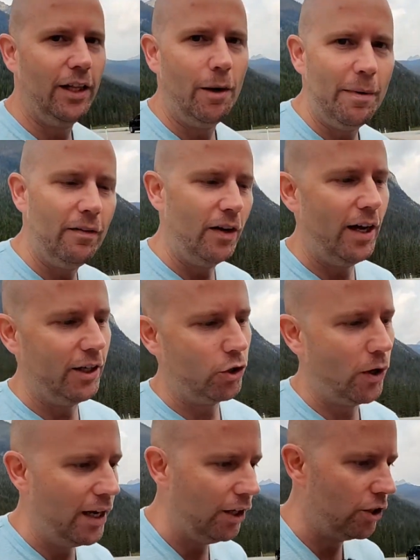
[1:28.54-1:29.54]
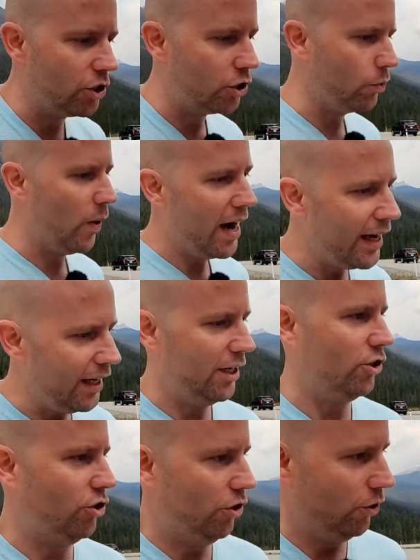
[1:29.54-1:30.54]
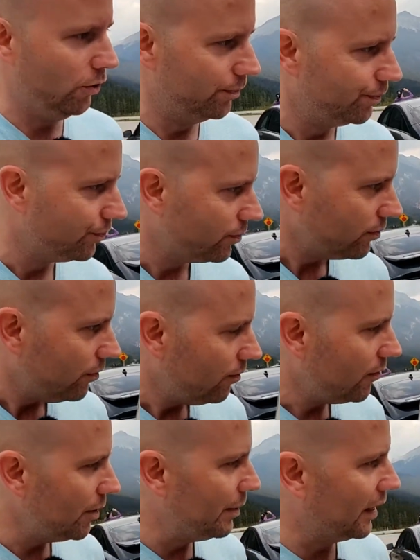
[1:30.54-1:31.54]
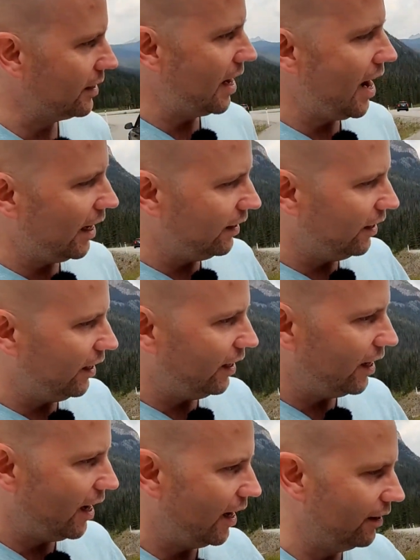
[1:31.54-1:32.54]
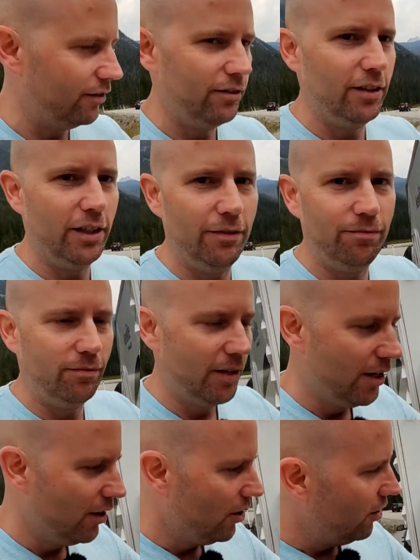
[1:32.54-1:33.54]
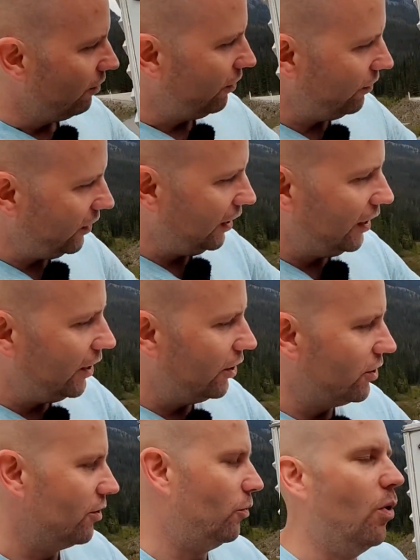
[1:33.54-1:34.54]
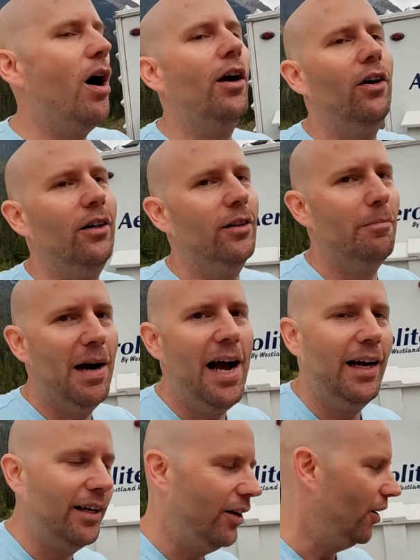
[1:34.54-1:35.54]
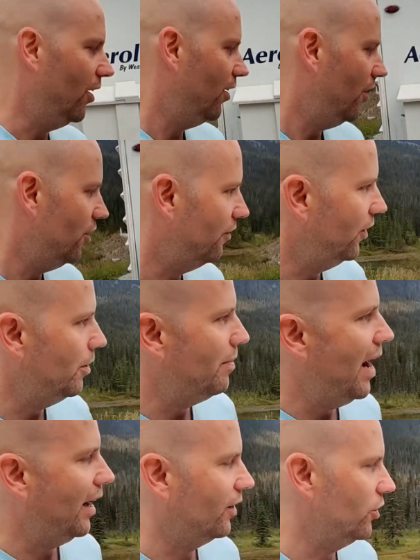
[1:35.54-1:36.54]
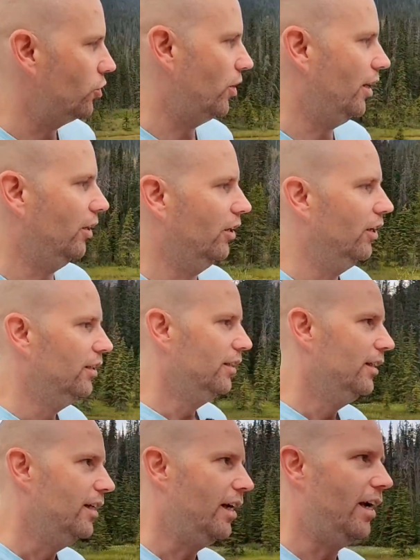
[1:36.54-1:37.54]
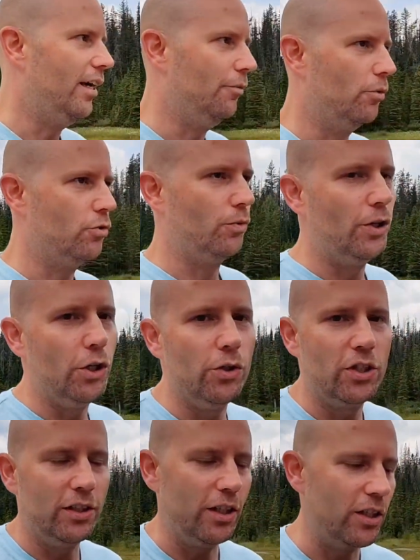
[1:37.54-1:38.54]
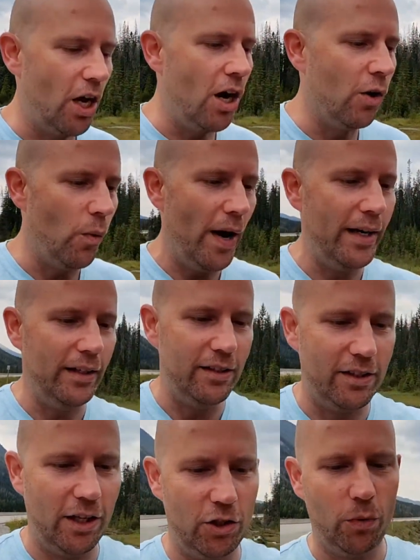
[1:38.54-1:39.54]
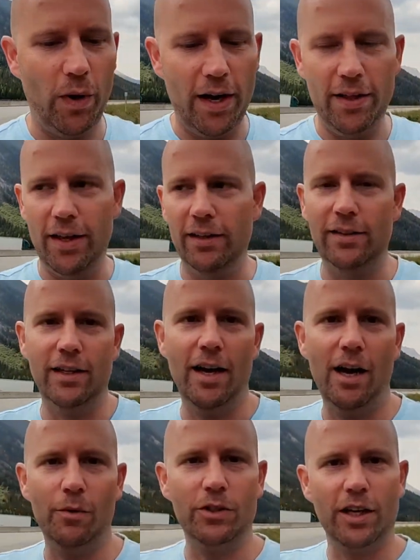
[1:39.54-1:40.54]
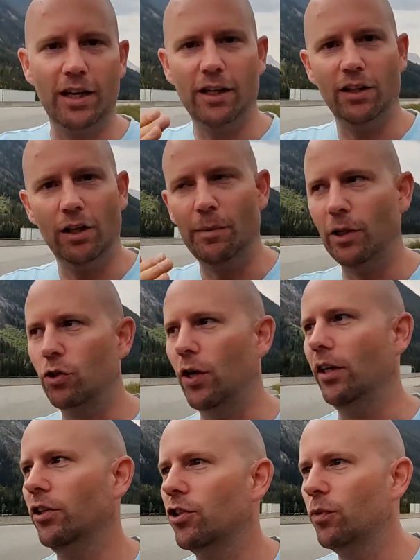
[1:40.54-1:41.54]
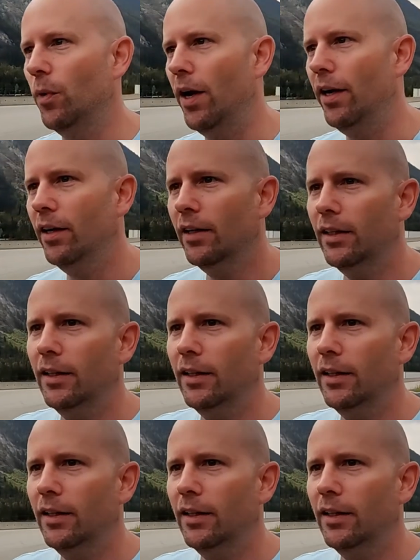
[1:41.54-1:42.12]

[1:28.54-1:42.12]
a little bit of a trailer sway issue because I had the 50 liters of water in the back here on the very back of the trailer, and it was reducing the tongue weight in such a way that I was getting a little bit of trailer sway,